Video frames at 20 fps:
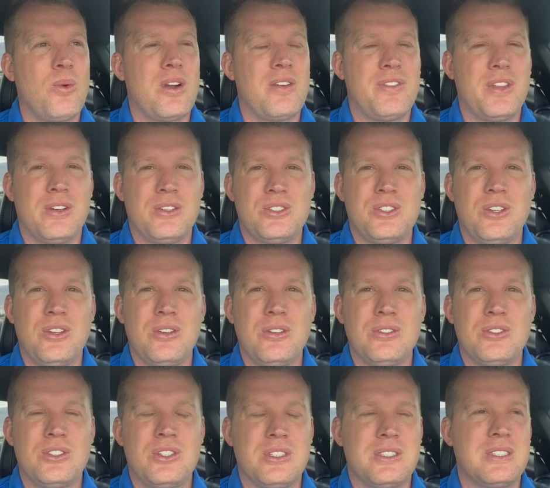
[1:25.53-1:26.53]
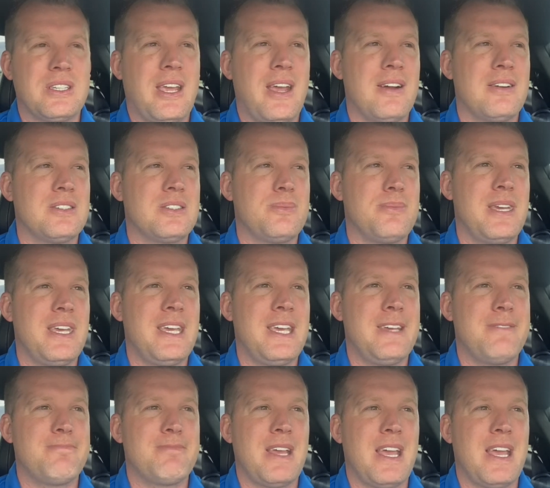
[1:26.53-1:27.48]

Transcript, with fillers: one of those used just scares me.